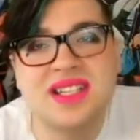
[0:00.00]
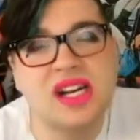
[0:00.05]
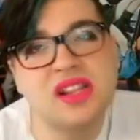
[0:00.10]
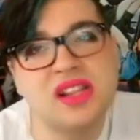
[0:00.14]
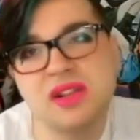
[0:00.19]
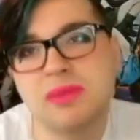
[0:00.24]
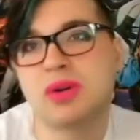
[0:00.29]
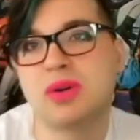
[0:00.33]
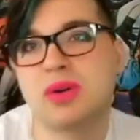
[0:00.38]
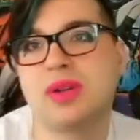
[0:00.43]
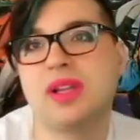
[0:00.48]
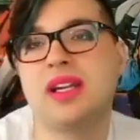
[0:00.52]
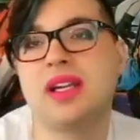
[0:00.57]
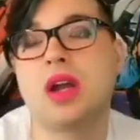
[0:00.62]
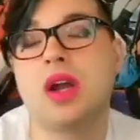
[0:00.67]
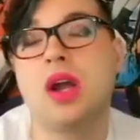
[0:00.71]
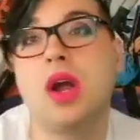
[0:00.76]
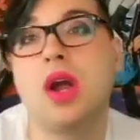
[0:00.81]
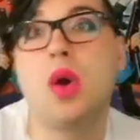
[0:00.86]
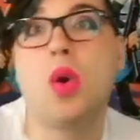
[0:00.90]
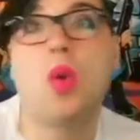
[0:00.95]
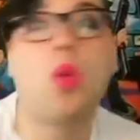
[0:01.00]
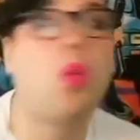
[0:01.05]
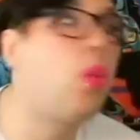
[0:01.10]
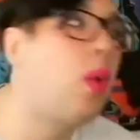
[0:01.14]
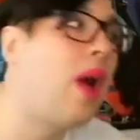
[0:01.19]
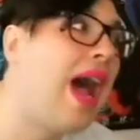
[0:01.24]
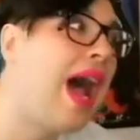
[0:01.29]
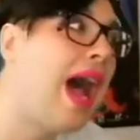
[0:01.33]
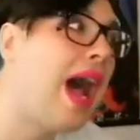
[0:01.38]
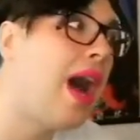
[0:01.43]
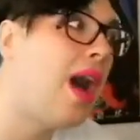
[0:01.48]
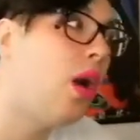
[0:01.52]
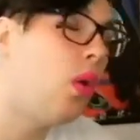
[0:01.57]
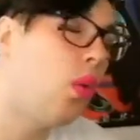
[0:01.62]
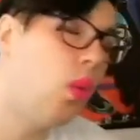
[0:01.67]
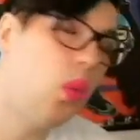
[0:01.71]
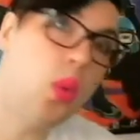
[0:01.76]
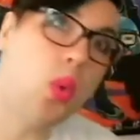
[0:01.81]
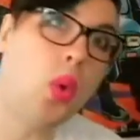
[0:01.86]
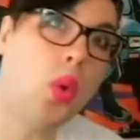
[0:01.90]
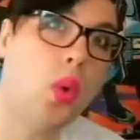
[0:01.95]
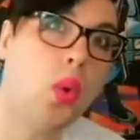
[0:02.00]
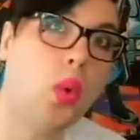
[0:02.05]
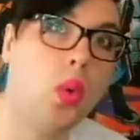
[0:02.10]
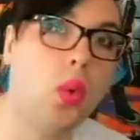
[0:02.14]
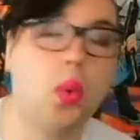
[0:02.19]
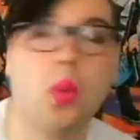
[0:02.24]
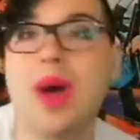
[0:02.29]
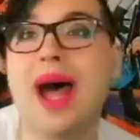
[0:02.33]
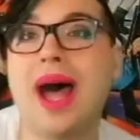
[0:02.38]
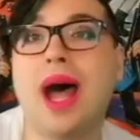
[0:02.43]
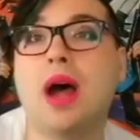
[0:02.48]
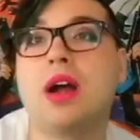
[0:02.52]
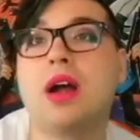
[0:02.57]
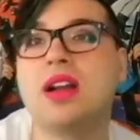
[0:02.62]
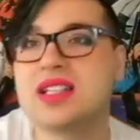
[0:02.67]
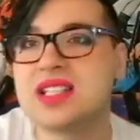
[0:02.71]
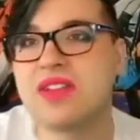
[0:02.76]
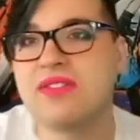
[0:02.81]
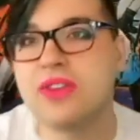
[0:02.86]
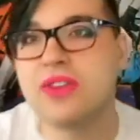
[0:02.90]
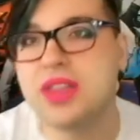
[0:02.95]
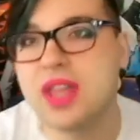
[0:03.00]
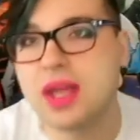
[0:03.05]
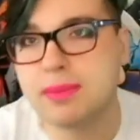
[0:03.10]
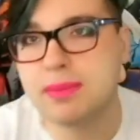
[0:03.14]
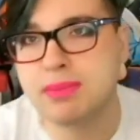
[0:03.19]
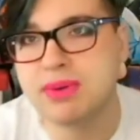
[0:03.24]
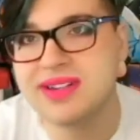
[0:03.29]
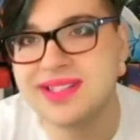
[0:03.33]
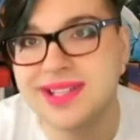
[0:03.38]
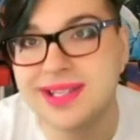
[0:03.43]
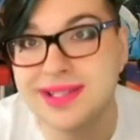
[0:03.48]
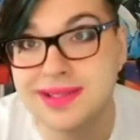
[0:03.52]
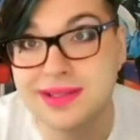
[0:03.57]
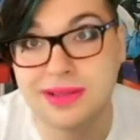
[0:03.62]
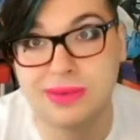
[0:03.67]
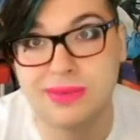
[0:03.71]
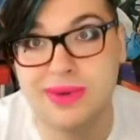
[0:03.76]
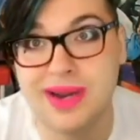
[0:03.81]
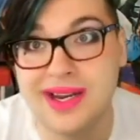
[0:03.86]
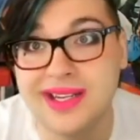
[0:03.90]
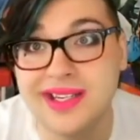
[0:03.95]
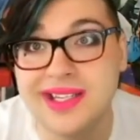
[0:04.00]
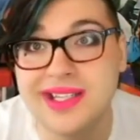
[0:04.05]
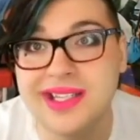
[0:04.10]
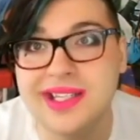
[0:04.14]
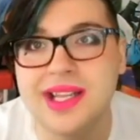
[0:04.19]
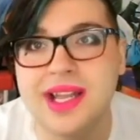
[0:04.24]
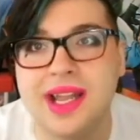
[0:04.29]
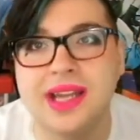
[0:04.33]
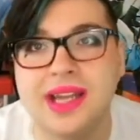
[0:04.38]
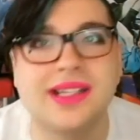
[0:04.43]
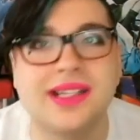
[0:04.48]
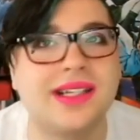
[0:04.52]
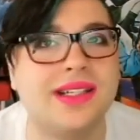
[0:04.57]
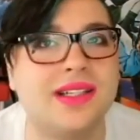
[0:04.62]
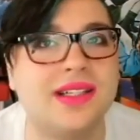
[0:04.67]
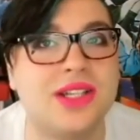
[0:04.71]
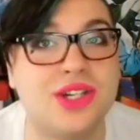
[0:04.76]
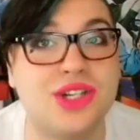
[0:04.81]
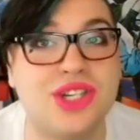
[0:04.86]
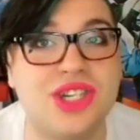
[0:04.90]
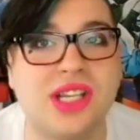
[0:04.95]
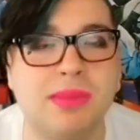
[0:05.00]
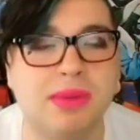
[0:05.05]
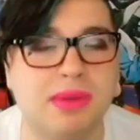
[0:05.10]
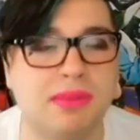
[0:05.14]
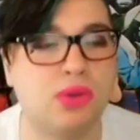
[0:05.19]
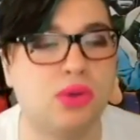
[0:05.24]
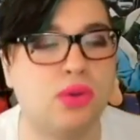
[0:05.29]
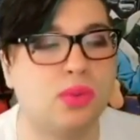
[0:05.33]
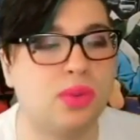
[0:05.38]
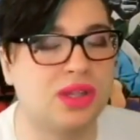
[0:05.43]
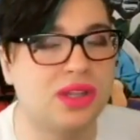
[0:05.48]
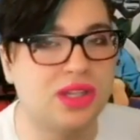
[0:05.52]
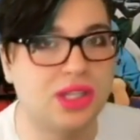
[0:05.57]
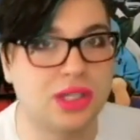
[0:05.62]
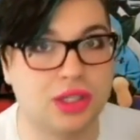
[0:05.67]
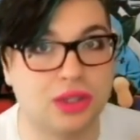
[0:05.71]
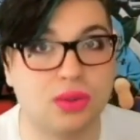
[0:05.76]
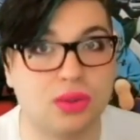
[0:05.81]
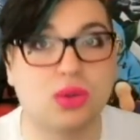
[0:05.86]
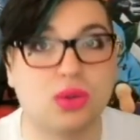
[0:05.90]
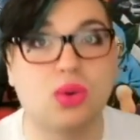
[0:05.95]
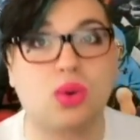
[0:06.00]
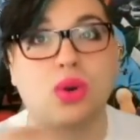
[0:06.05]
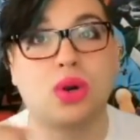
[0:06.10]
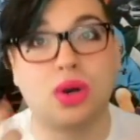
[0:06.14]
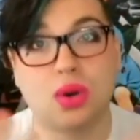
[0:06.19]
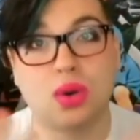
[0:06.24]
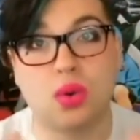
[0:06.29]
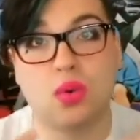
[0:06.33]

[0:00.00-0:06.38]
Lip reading: None of them are wow, whoo, wow, except for that Princess Serenity and the Chibi Moon with the unicorn.